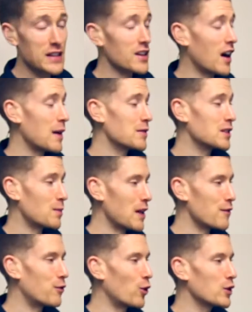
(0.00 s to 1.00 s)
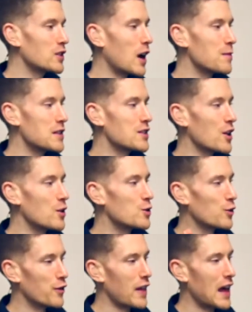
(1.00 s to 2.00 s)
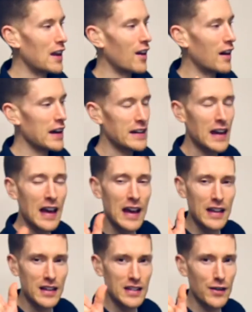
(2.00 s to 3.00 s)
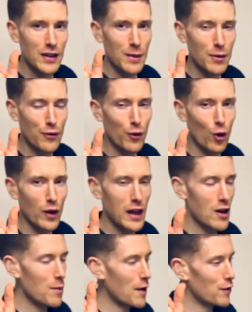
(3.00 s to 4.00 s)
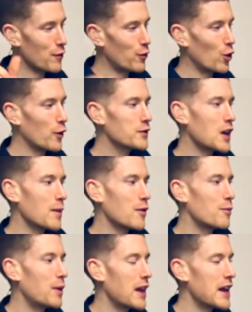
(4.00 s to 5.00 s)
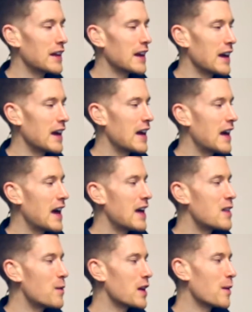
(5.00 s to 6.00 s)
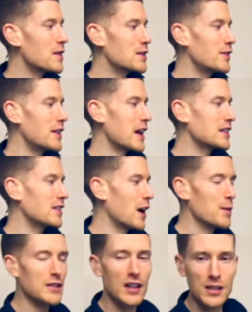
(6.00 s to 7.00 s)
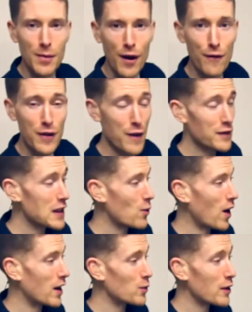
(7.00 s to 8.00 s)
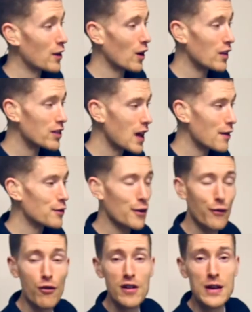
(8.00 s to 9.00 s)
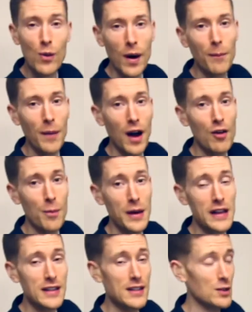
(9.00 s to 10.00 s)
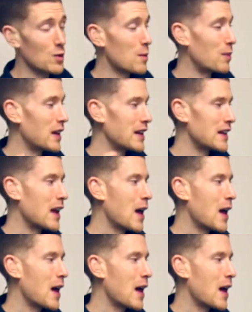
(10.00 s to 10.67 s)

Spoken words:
times to play it 4 times in total for that line. You can see the number 4 there above the 4th time of playing it. Then we come into the next line, which starts at bar 51. We've got another 3 1-bar repeats. We play